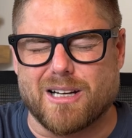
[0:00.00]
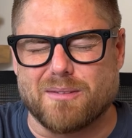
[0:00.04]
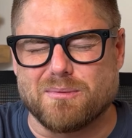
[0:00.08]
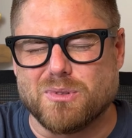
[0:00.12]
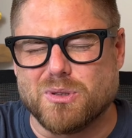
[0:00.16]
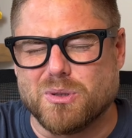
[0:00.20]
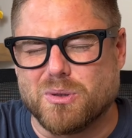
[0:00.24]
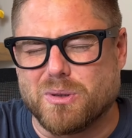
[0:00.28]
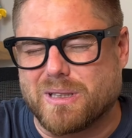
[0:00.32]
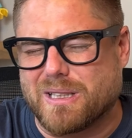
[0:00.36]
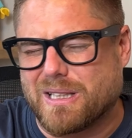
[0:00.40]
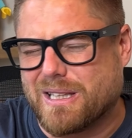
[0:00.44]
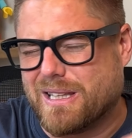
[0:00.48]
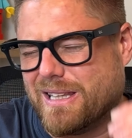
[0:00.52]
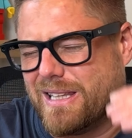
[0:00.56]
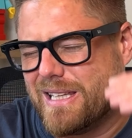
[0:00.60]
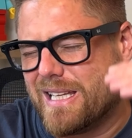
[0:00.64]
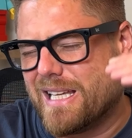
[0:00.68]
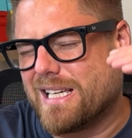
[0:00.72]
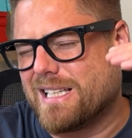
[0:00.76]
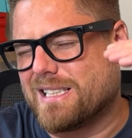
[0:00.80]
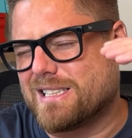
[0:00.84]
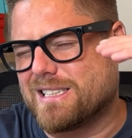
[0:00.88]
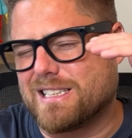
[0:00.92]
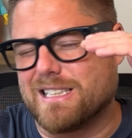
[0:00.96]
I'm doing
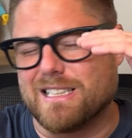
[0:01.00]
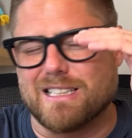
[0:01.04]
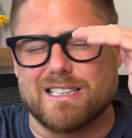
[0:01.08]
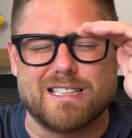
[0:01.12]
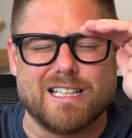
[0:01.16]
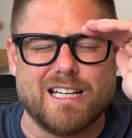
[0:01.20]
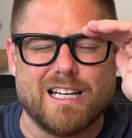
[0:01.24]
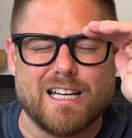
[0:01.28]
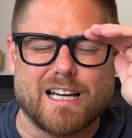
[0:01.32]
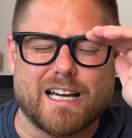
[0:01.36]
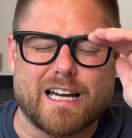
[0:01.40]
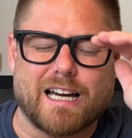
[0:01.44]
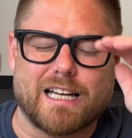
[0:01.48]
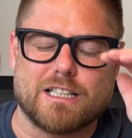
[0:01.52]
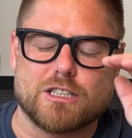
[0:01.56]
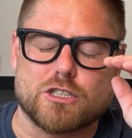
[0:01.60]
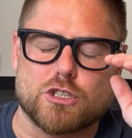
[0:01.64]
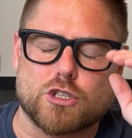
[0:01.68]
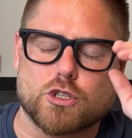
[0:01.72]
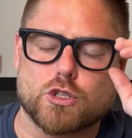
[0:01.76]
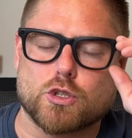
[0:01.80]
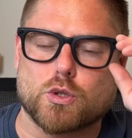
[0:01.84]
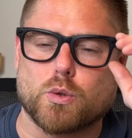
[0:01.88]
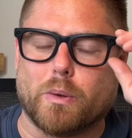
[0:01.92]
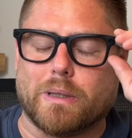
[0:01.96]
this and kind of
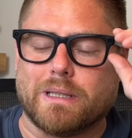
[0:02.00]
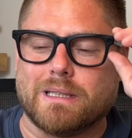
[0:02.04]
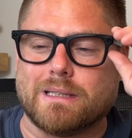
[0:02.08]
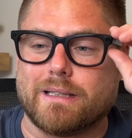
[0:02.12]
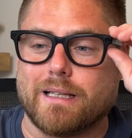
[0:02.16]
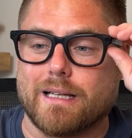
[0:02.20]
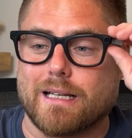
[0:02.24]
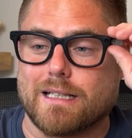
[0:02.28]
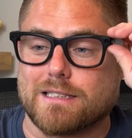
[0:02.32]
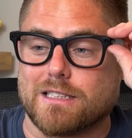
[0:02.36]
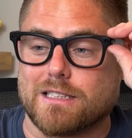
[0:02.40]
squinting